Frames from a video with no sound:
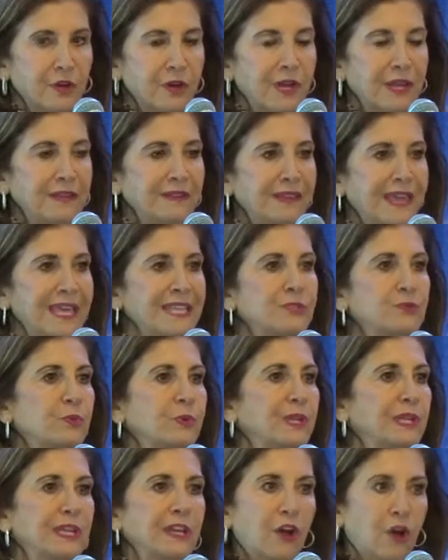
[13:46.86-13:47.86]
Right? That's
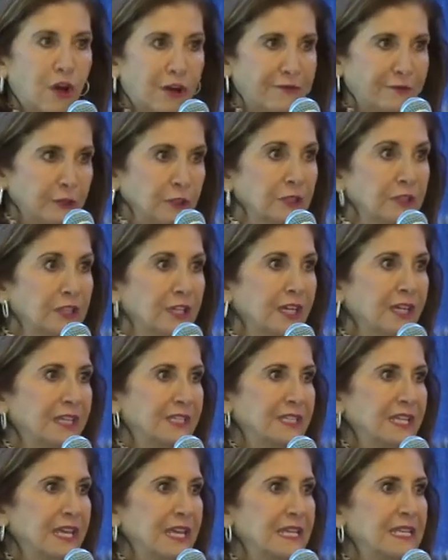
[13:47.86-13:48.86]
really awful
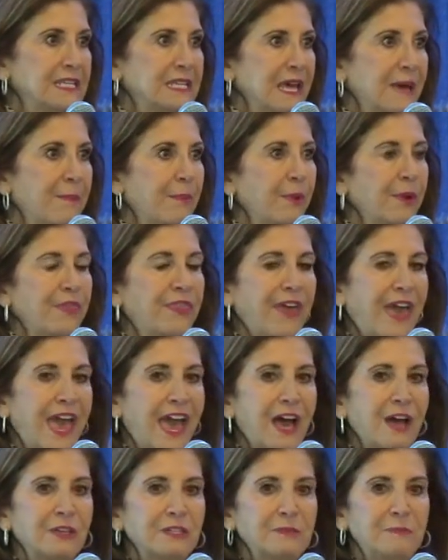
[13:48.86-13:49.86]
to end up with a
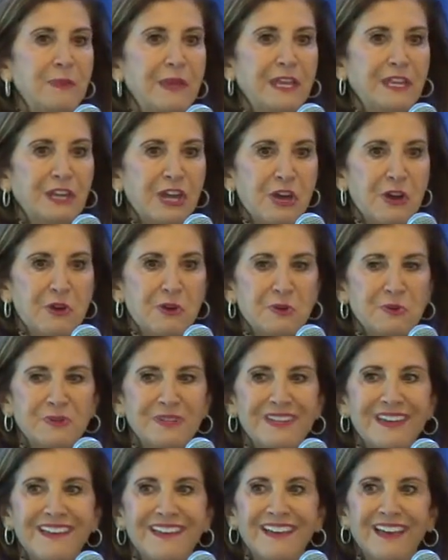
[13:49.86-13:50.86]
house being
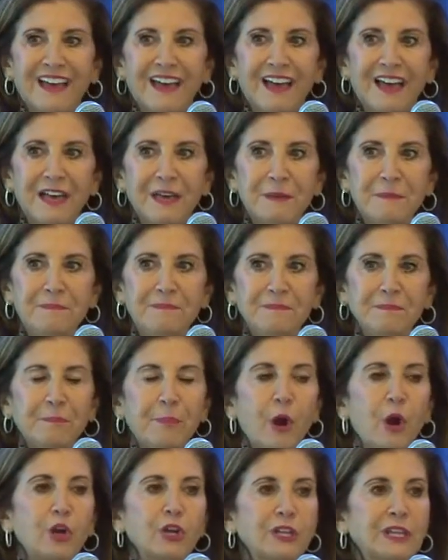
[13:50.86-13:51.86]
owned
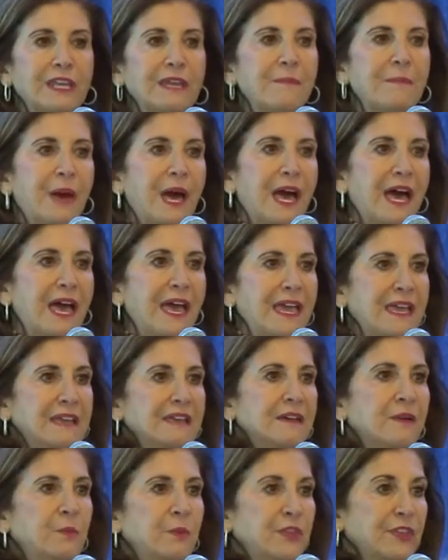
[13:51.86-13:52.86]
partly
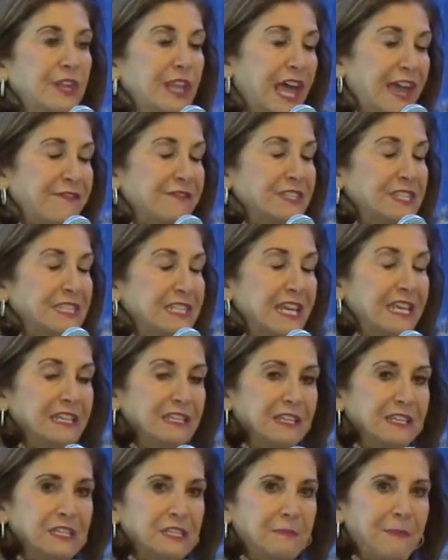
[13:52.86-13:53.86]
with a life estate
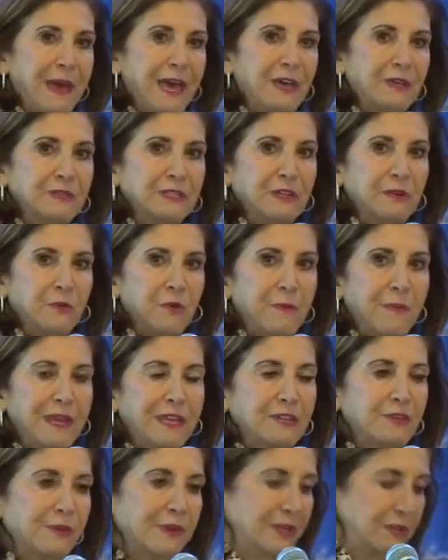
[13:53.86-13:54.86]
to the spouse and a
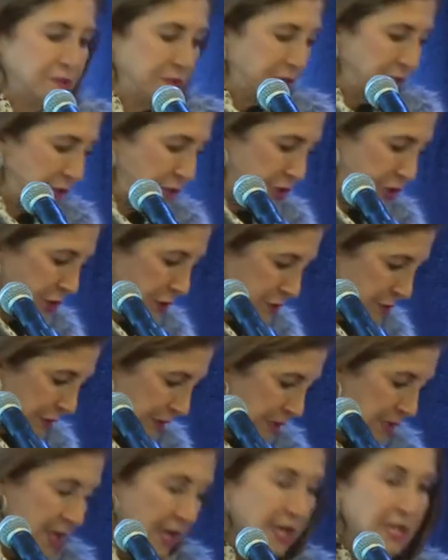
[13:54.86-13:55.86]
remainder interest to
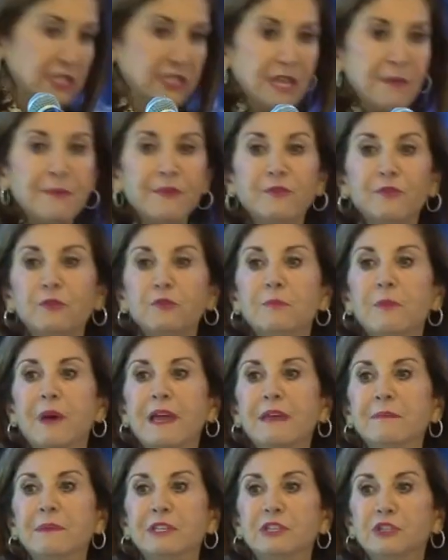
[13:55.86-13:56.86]
children, some of whom
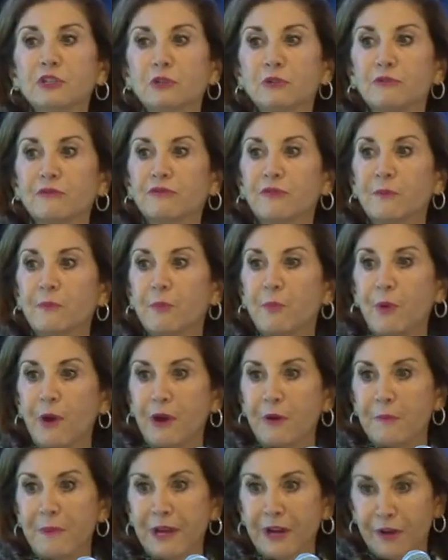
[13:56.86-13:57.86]
might be children from a
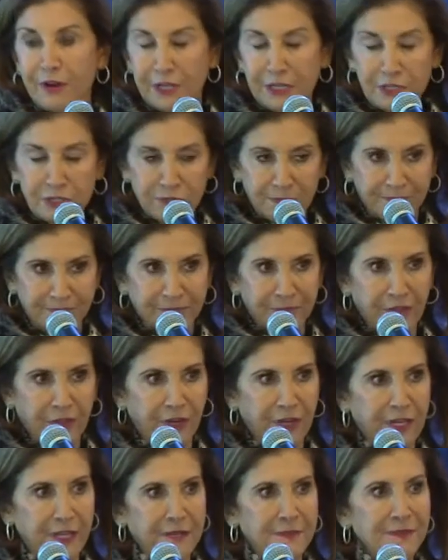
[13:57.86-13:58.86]
prior marriage.
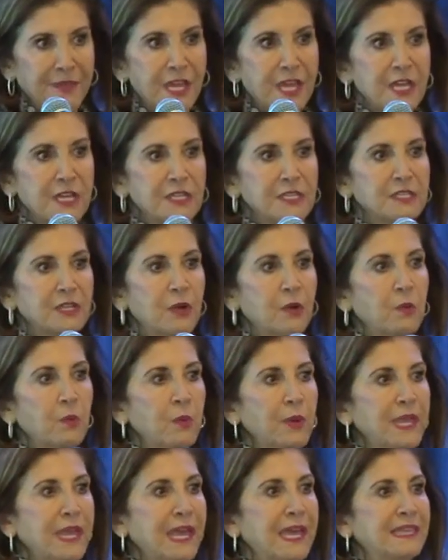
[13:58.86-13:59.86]
Right. So
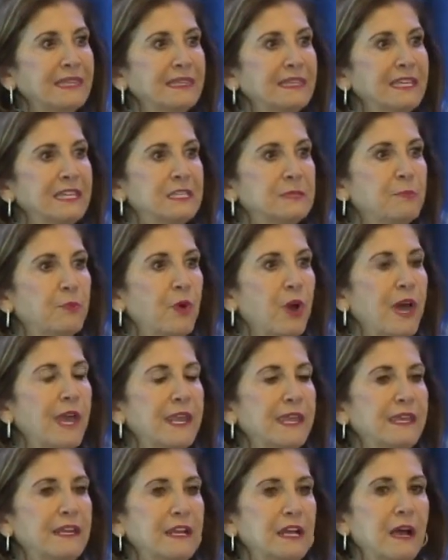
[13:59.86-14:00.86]
we at least brought
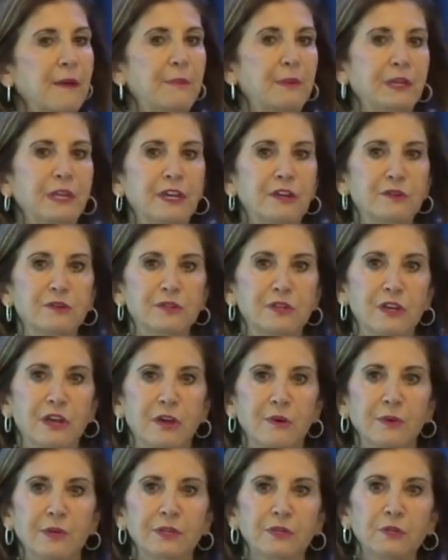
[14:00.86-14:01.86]
in a couple of years
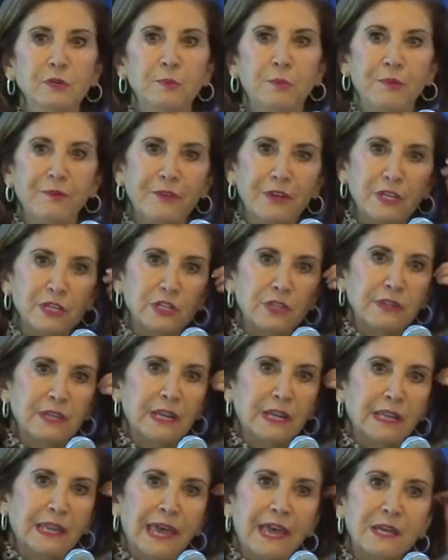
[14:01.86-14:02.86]
ago a new provision that
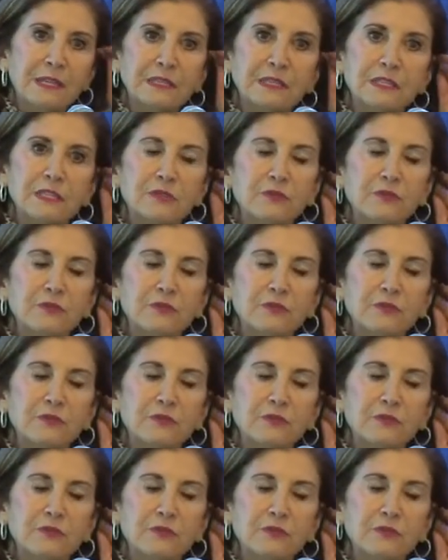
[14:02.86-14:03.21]
allows the